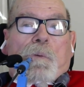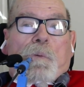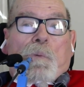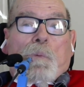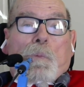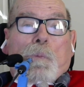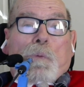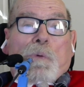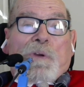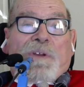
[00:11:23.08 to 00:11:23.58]

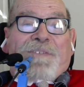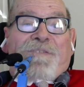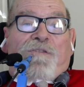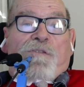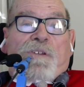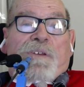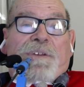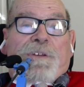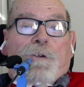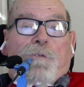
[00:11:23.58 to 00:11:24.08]
or
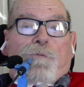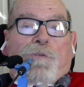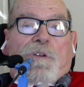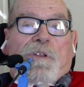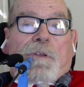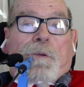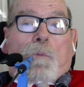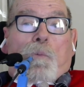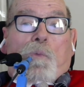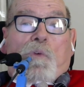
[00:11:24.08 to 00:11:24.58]
it
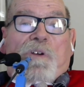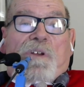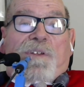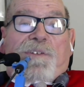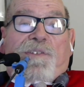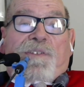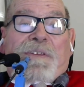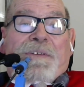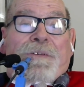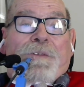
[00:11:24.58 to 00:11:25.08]
really
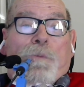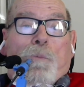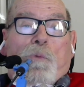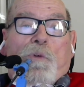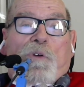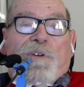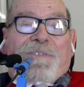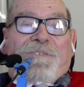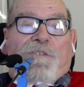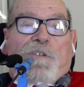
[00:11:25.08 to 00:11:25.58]
was the
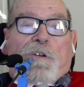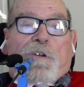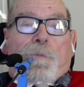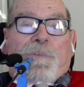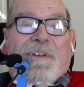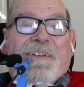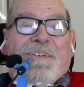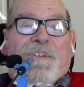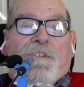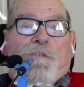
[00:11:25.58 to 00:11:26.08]
work of the
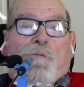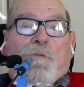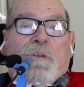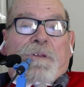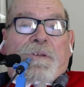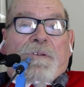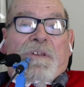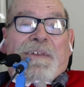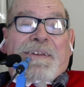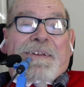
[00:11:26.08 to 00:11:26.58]
committee,
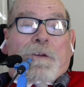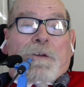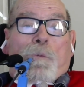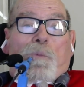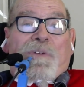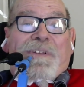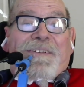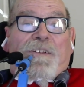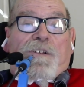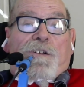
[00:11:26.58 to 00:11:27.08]
and
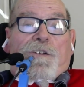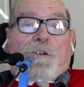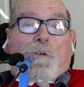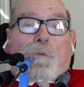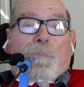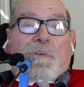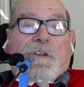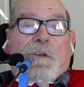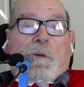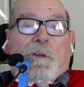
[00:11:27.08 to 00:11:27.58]
we needed
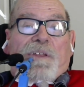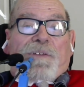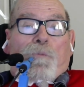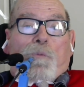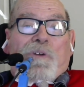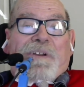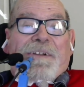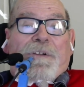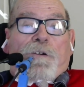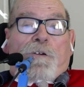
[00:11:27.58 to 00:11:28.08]
to be
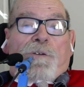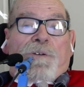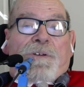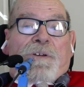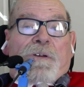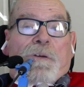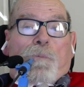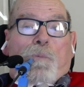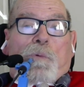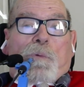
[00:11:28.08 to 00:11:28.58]
aware
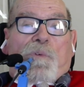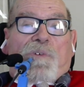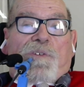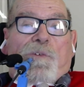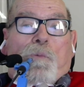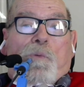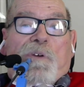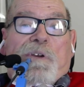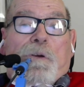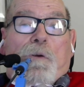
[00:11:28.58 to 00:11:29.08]
of what was
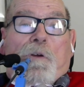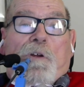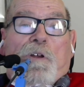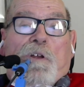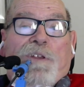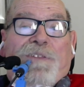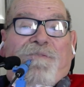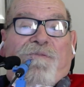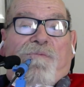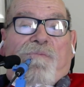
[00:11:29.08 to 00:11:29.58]
going
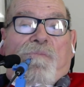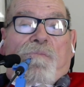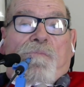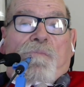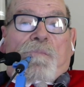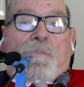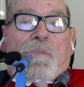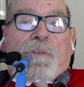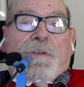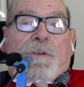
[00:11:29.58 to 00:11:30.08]
on.
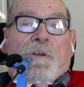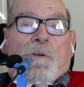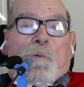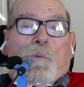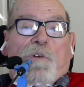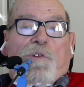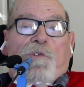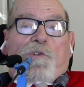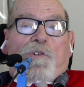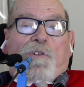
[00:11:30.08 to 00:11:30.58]

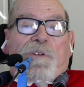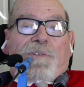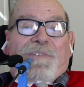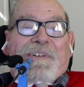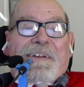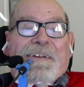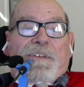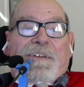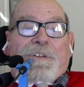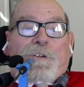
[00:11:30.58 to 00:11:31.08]
We shouldn't have
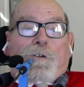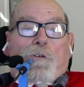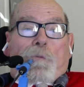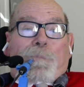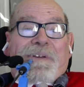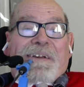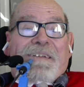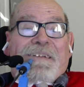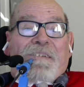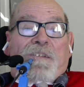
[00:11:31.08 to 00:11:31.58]
had to hear
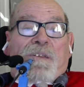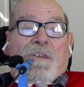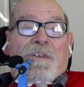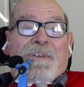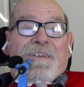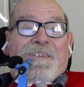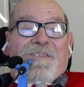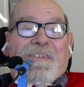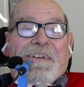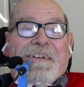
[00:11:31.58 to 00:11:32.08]
about it
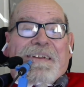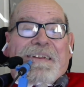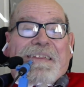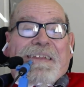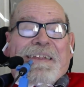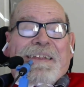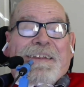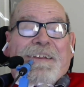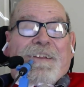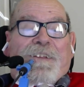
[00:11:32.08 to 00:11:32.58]

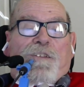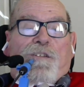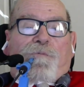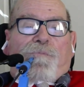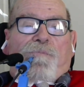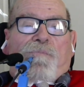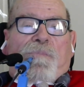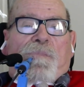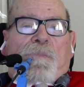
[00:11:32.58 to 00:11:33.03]
secondhand